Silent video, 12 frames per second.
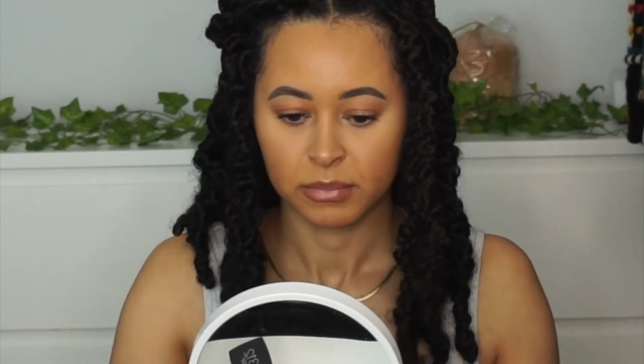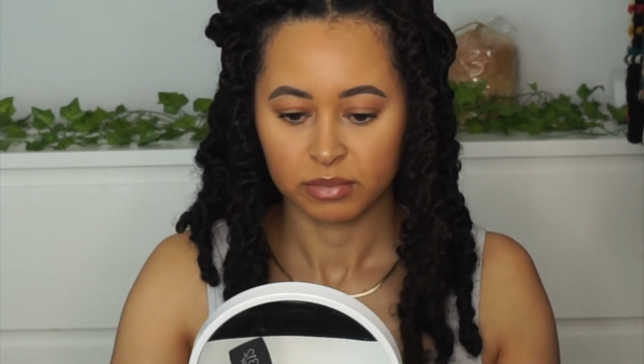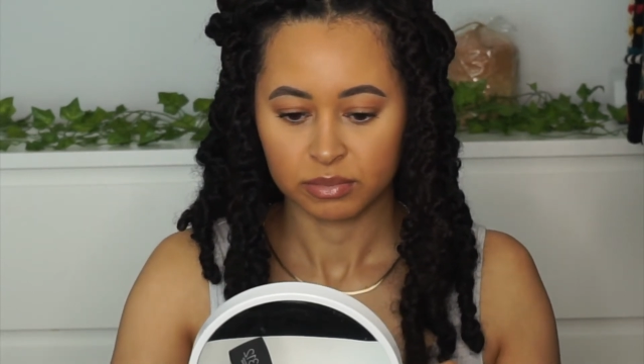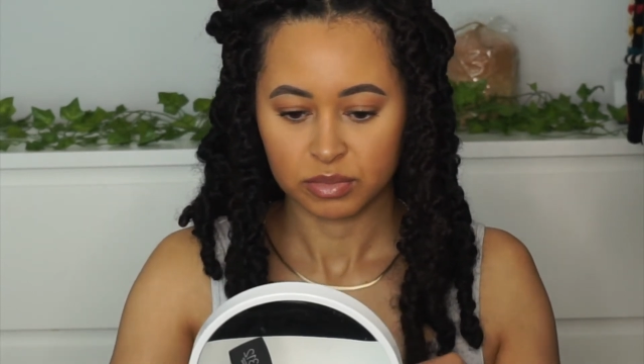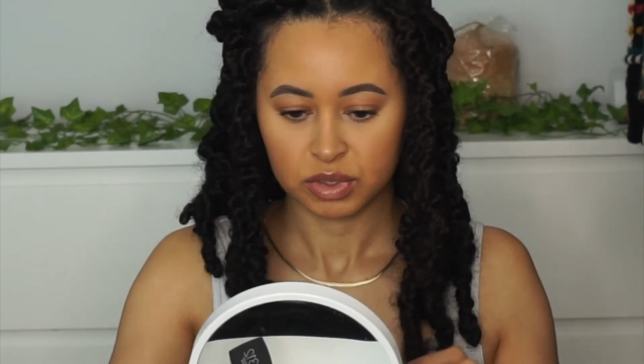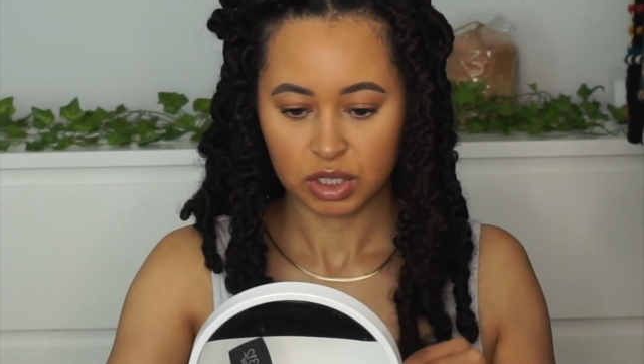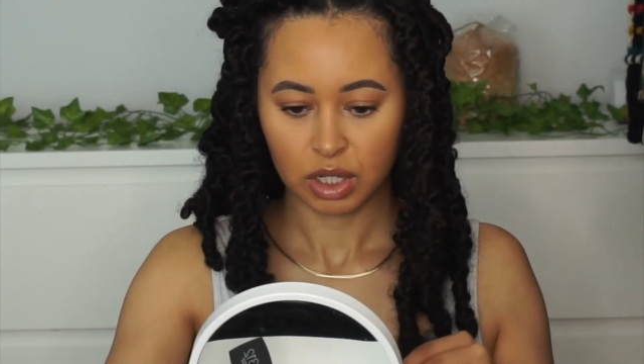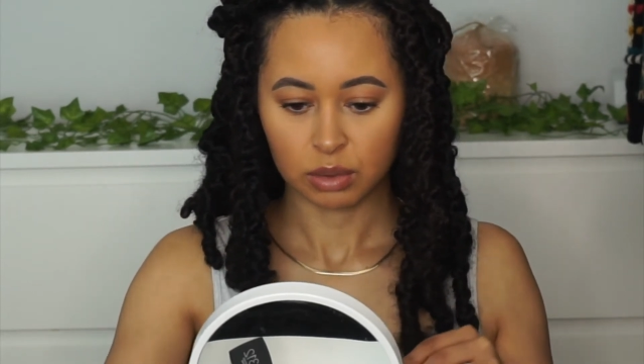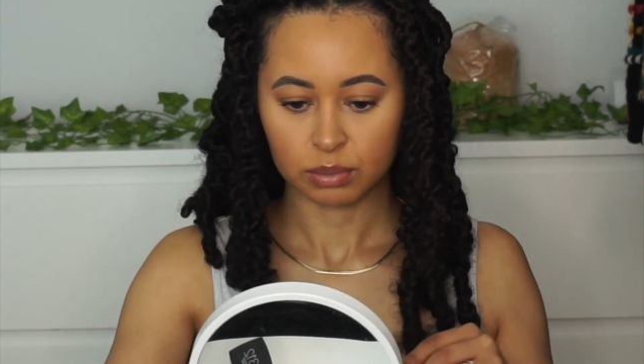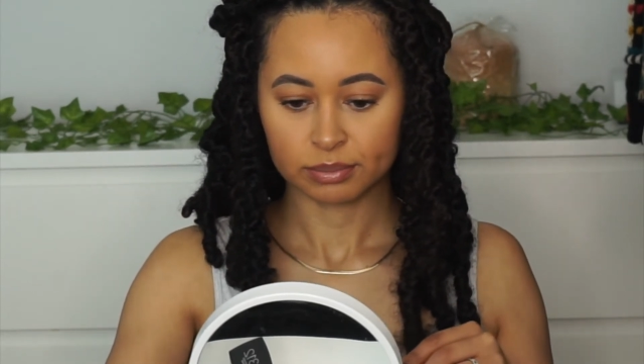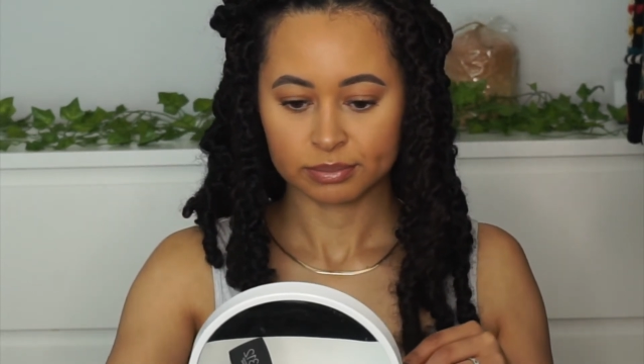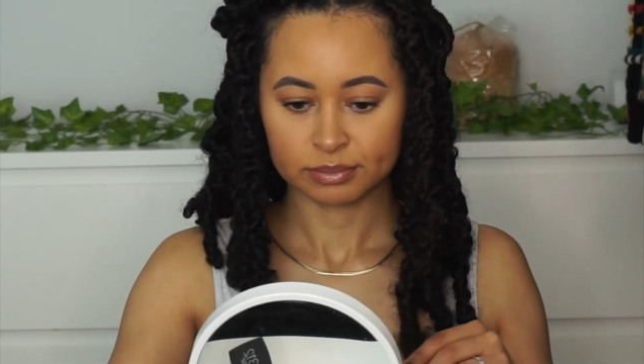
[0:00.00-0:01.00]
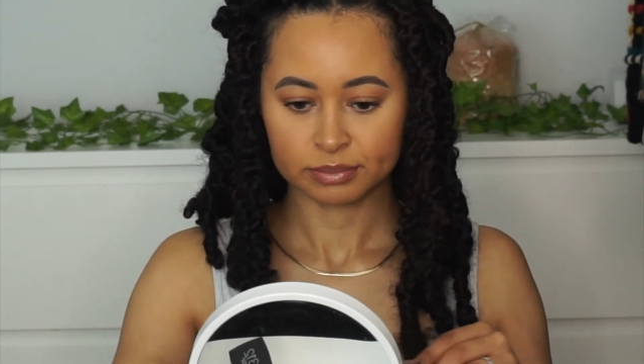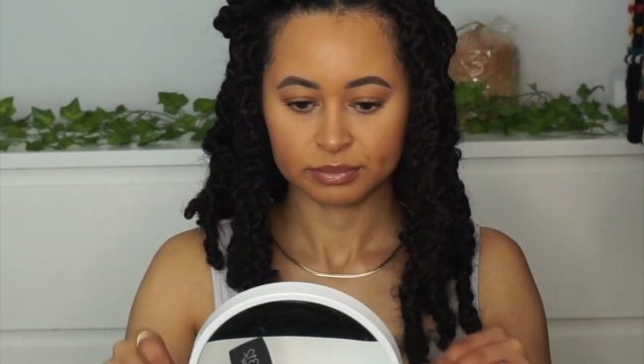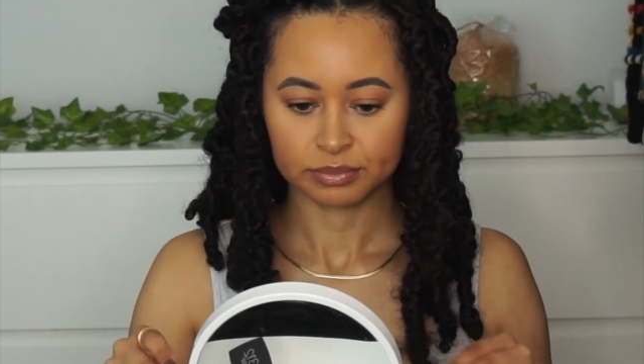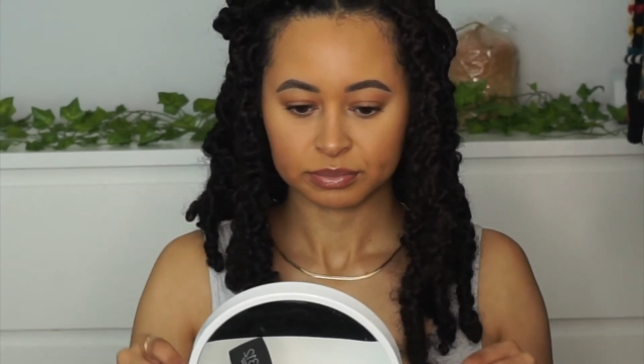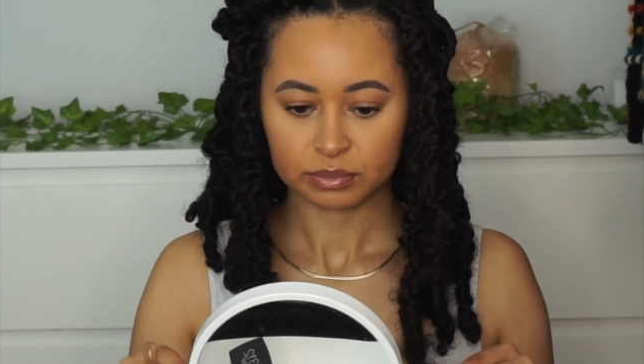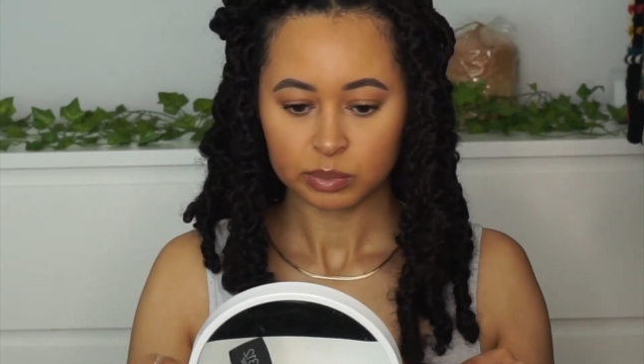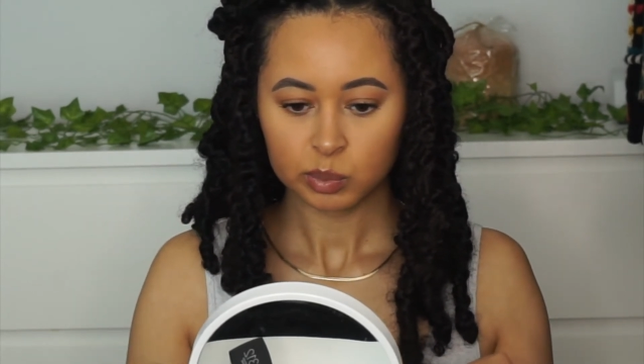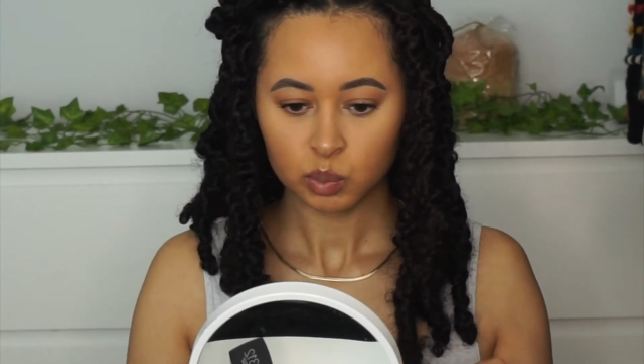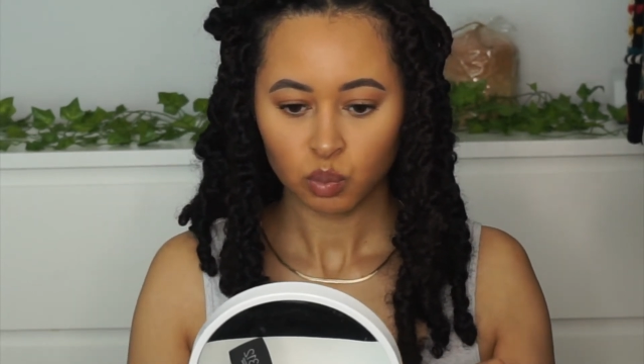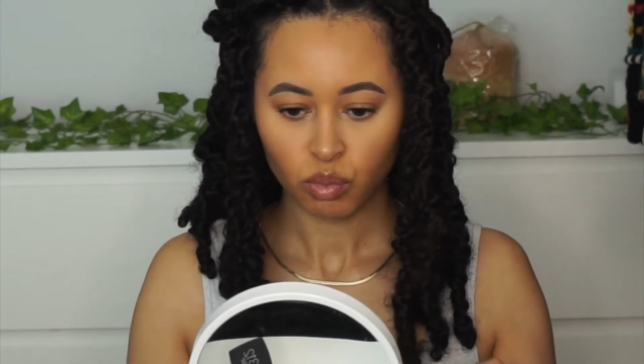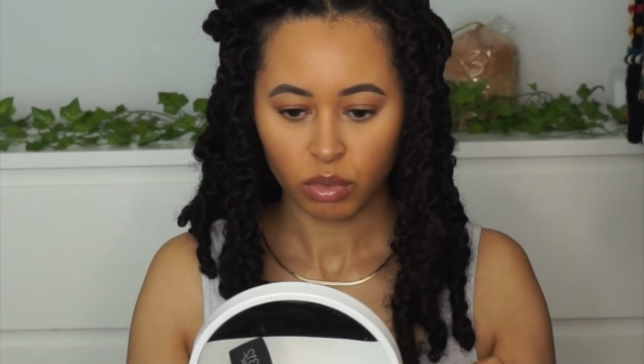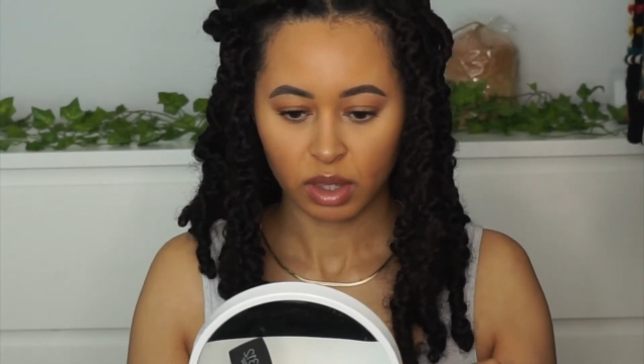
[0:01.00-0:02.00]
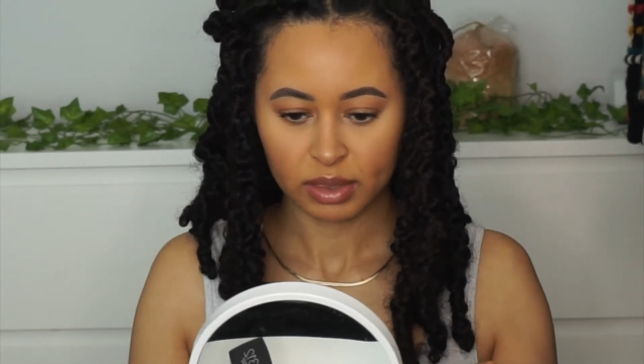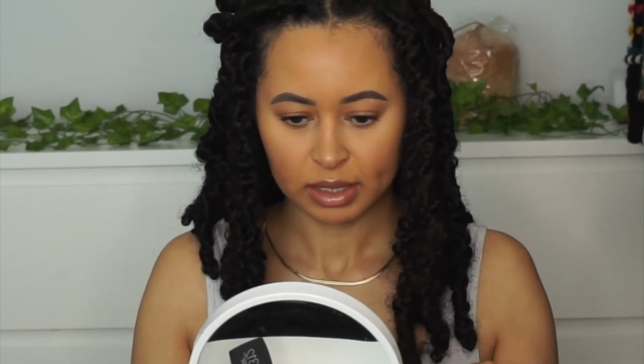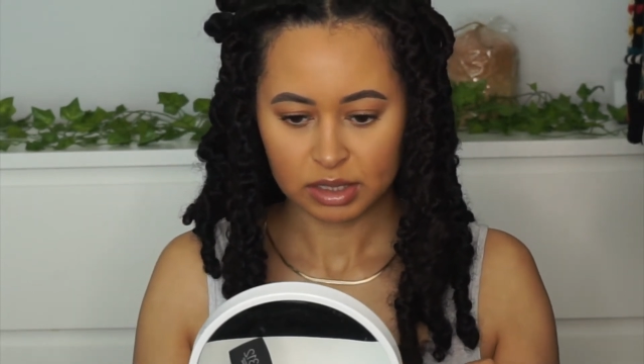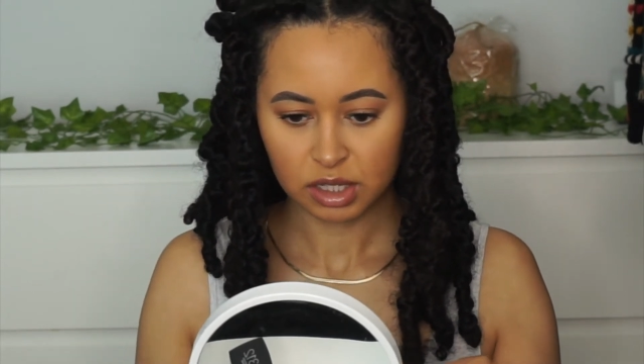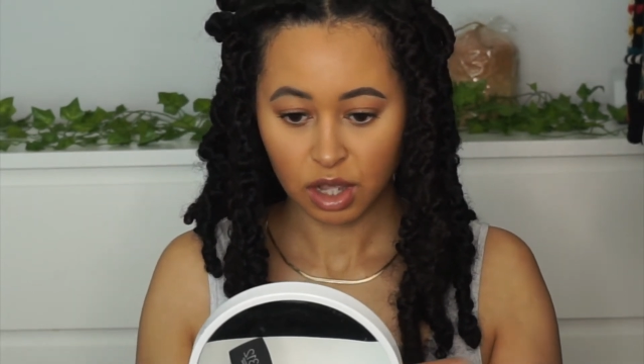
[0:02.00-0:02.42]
So that's